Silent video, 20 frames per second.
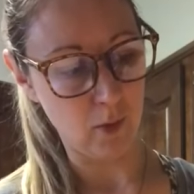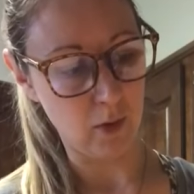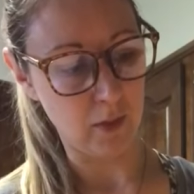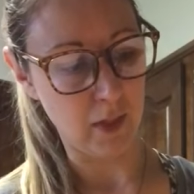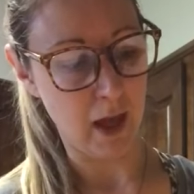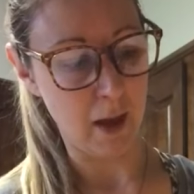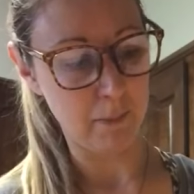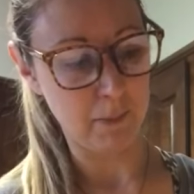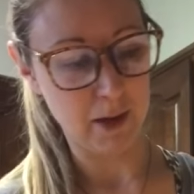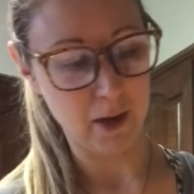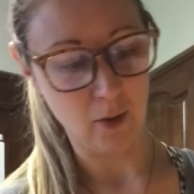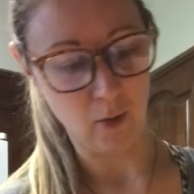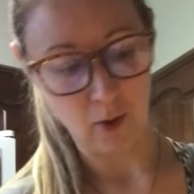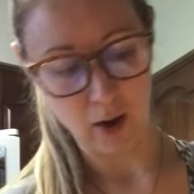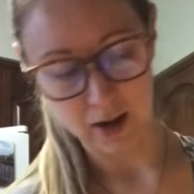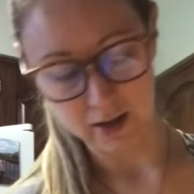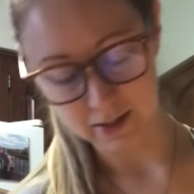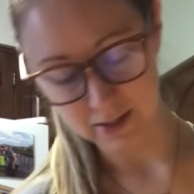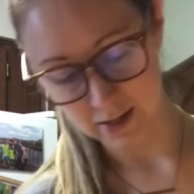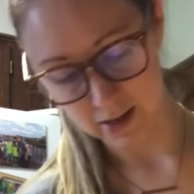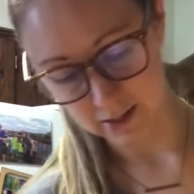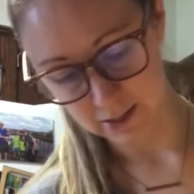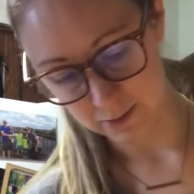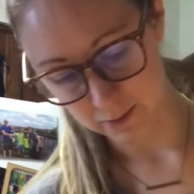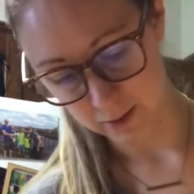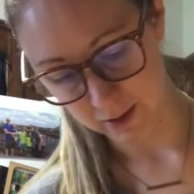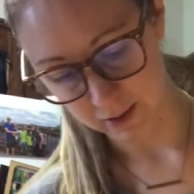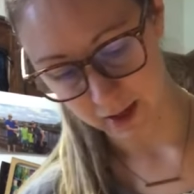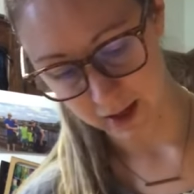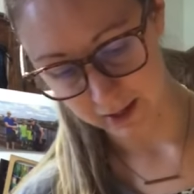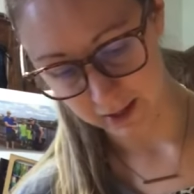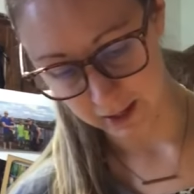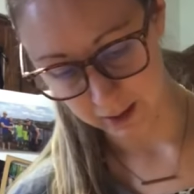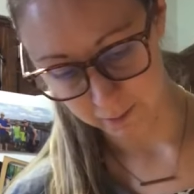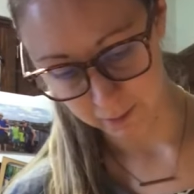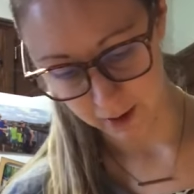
will not be quite done to my liking,